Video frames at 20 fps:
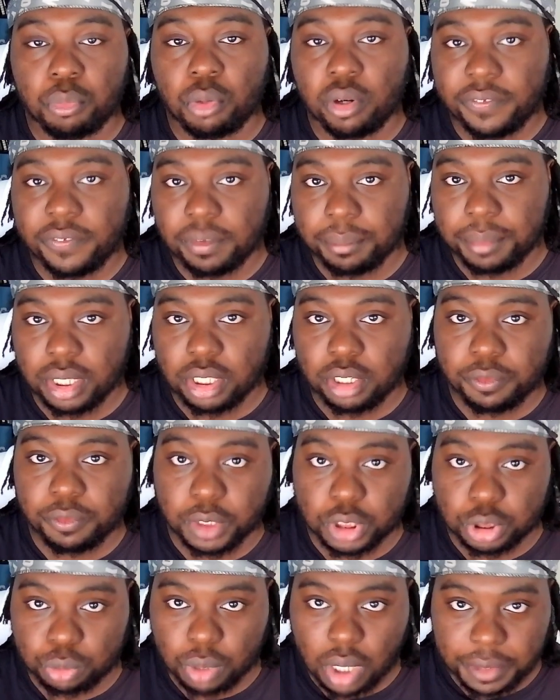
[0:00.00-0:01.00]
familiar with
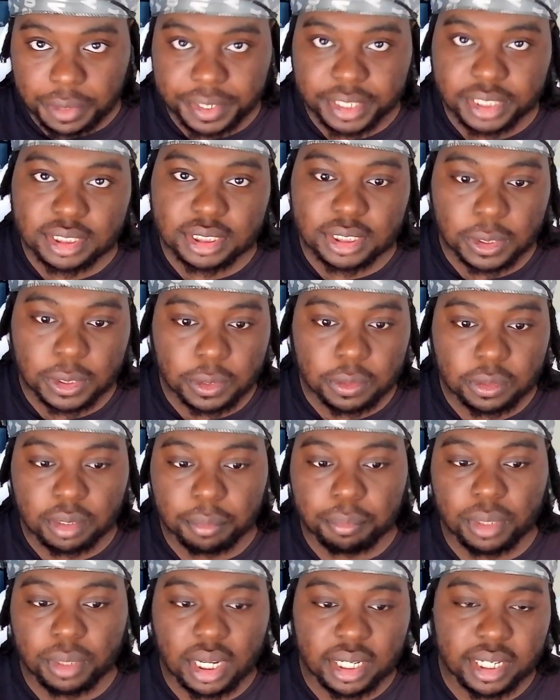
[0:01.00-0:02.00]
drawing, so the
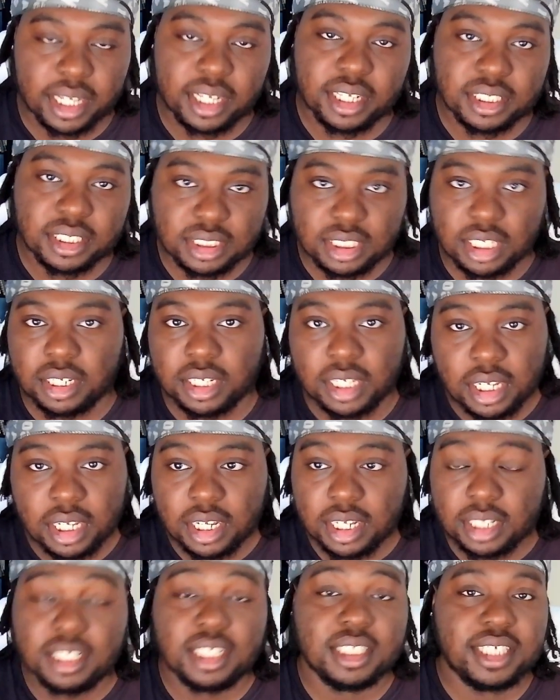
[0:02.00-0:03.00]
blocking is the
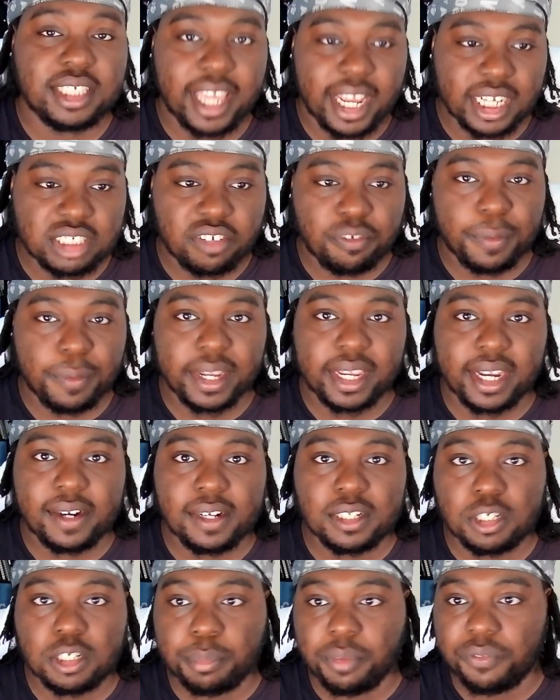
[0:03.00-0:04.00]
sketch of my
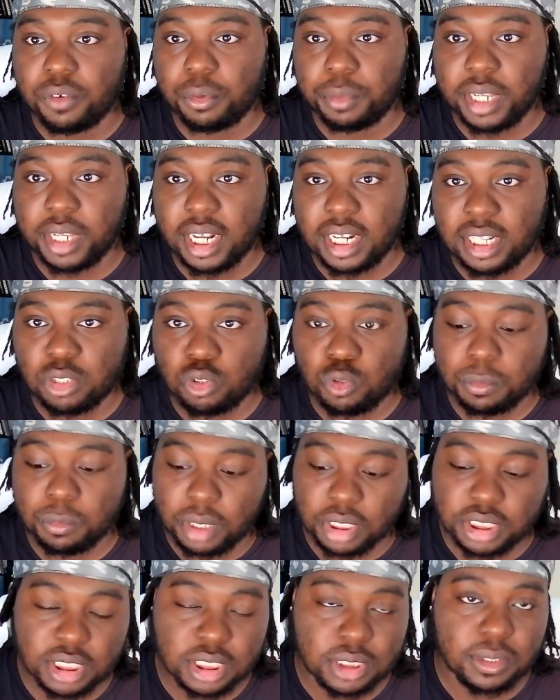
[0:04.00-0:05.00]
character before we get too
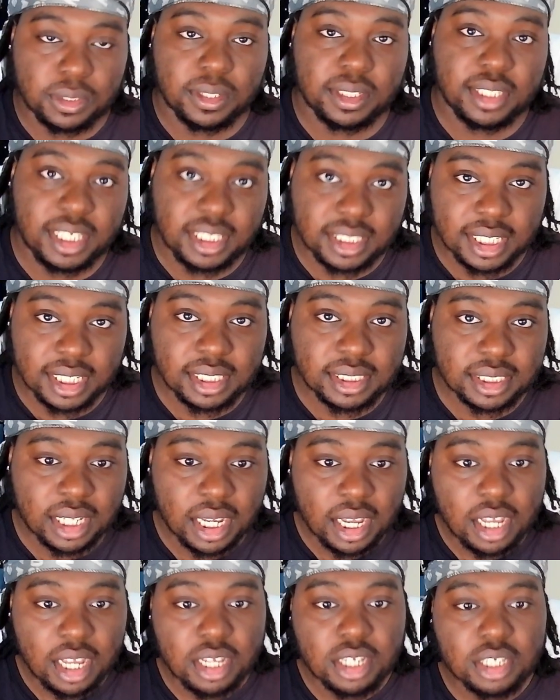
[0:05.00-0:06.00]
much into the details.
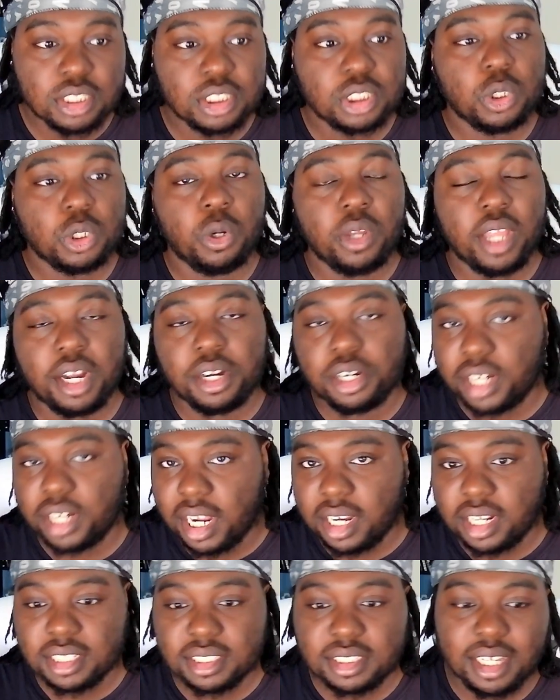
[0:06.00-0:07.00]
So yeah, you're not
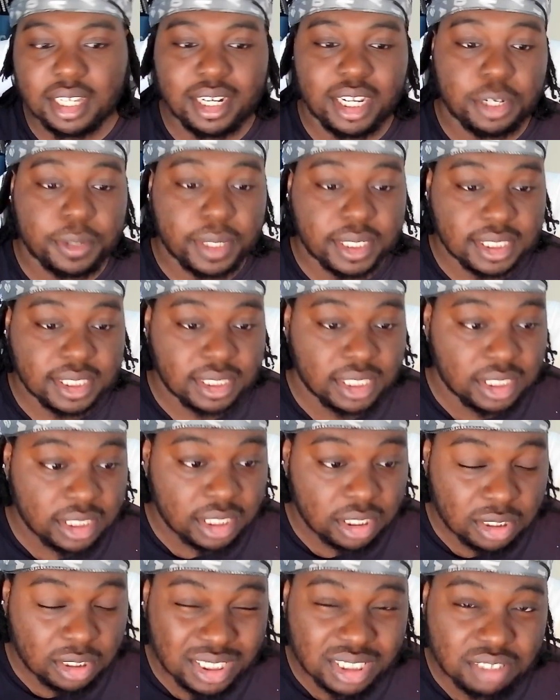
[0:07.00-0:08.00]
gonna see any crazy detail
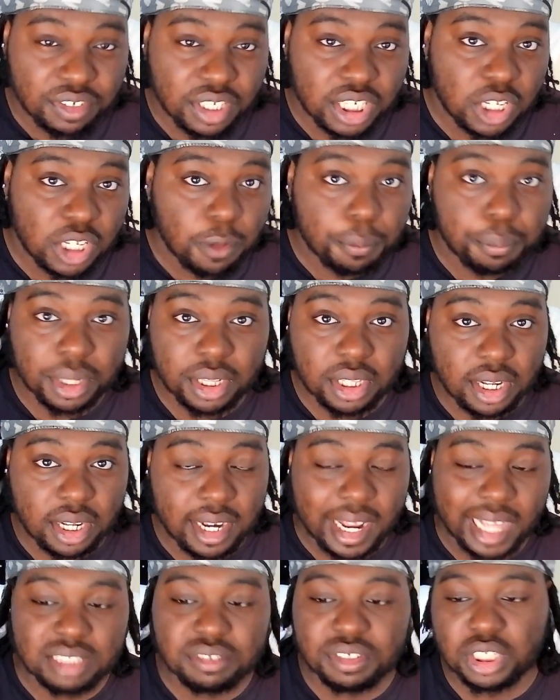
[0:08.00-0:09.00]
in this video, but the
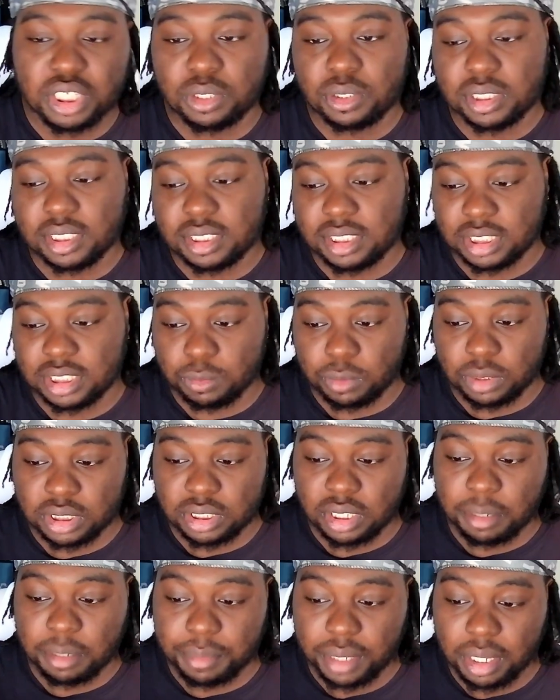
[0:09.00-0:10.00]
next video, this is what's
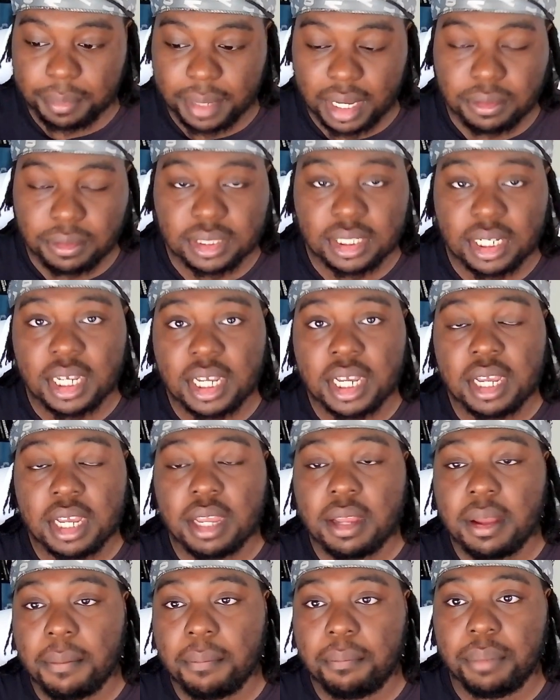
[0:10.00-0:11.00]
gonna be about.
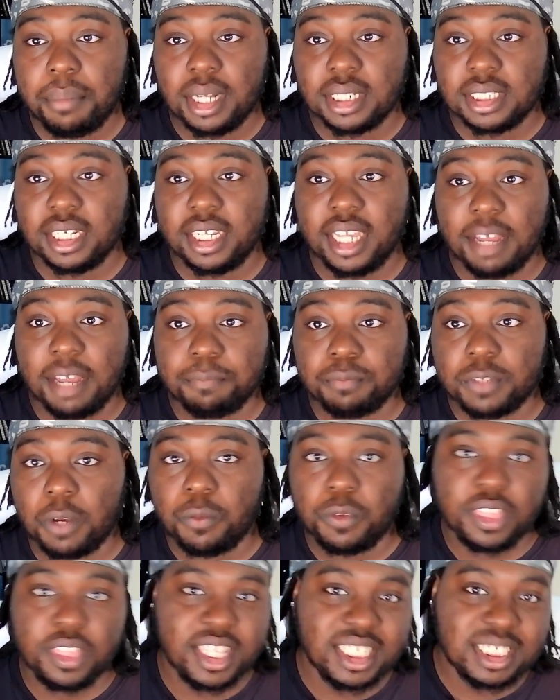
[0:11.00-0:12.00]
But yeah,
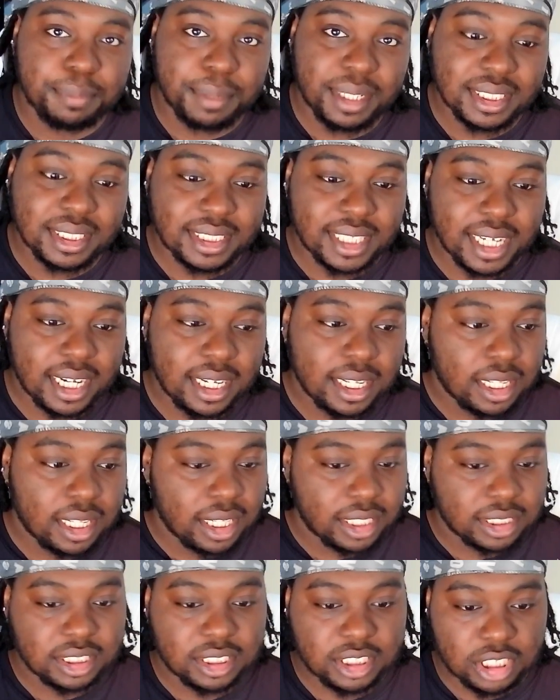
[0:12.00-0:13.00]
with this being said,
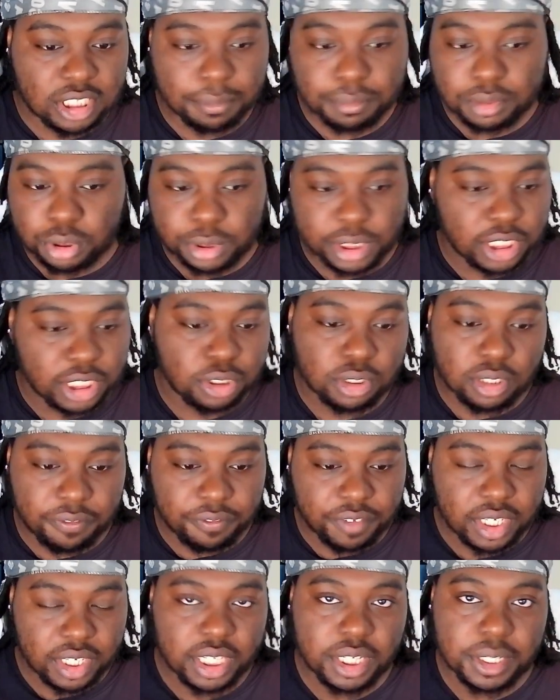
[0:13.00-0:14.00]
let's jump straight into the
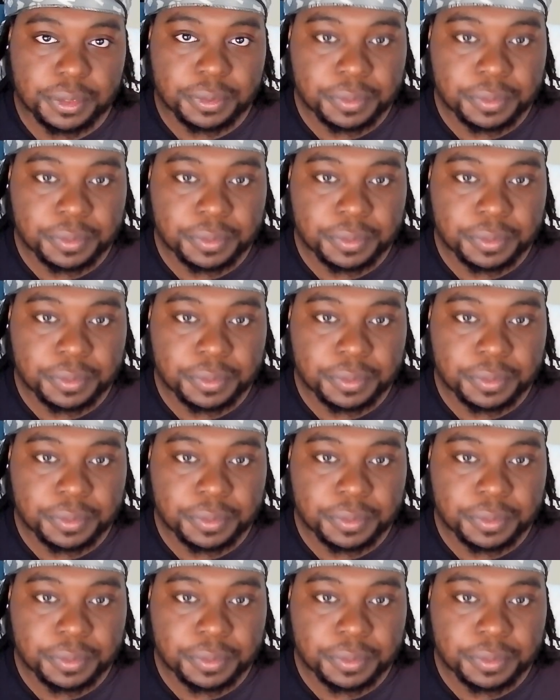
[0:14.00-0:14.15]
video.